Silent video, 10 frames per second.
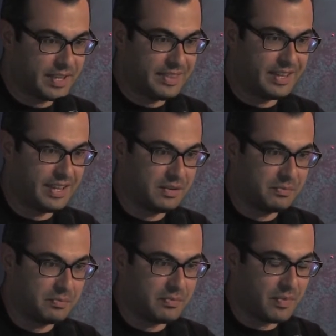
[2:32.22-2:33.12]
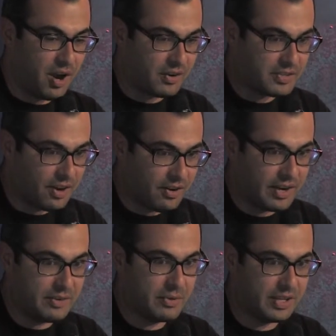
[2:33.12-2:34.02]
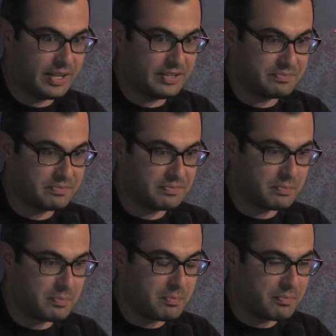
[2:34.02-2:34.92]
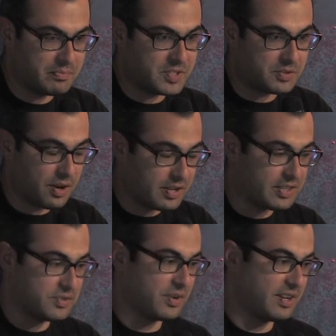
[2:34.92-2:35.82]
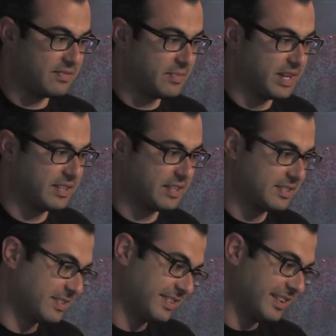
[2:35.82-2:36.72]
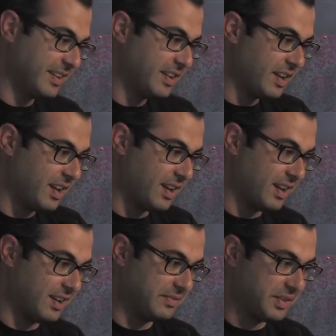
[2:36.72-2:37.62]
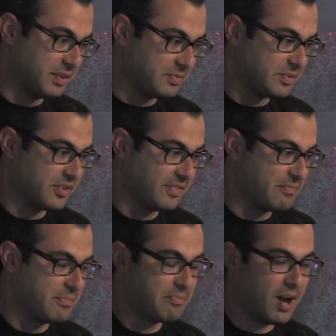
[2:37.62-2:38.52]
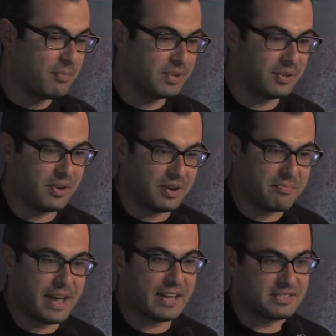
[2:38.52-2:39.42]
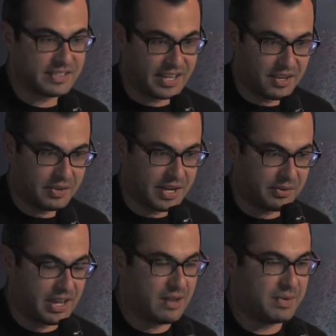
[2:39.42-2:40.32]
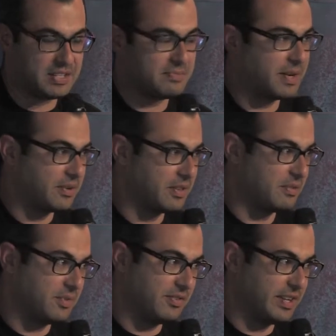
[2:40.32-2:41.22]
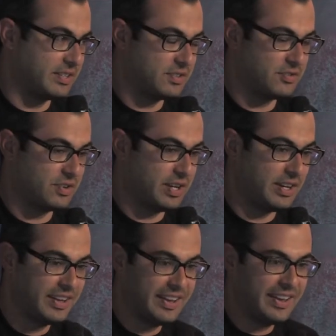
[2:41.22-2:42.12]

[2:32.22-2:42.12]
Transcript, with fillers: and then Artari really started the trend of making this, uh, you know, sort of popular on a mass scale. Now gaming is bigger than the movie industry,